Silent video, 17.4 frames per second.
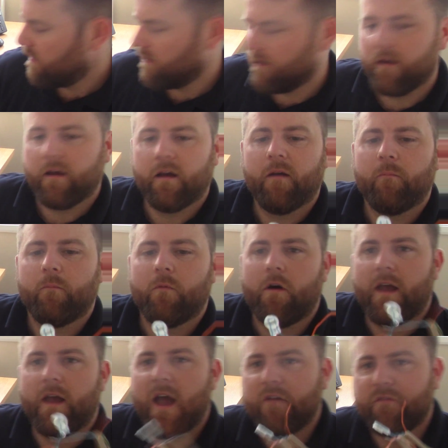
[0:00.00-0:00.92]

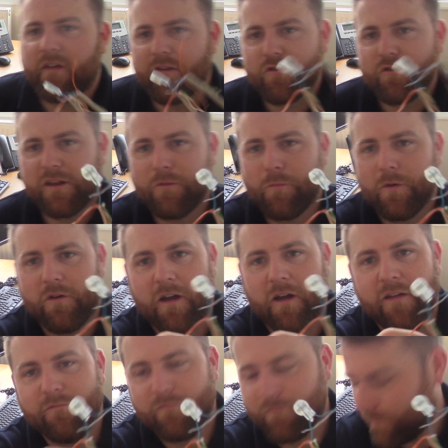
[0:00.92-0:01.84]
I have actually, when
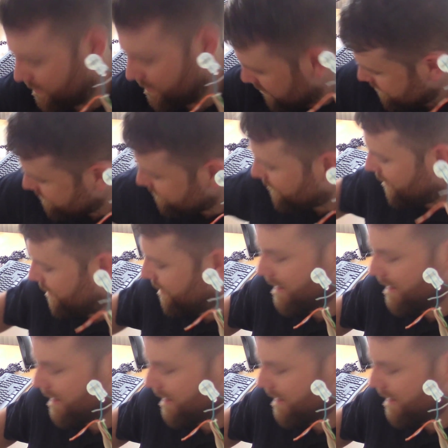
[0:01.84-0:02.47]
I couldn't find